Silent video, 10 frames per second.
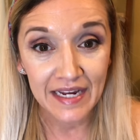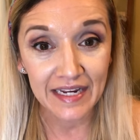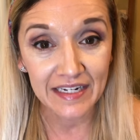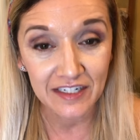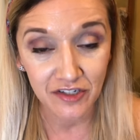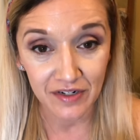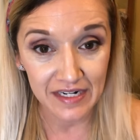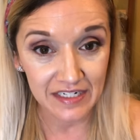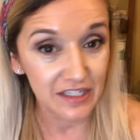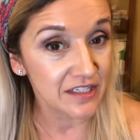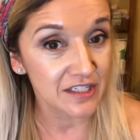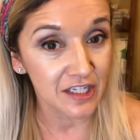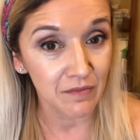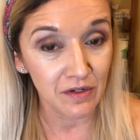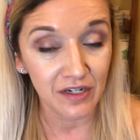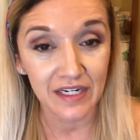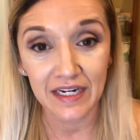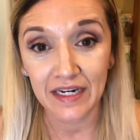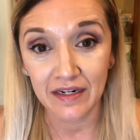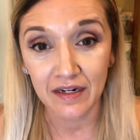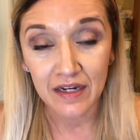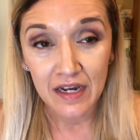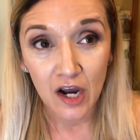and entering into this community and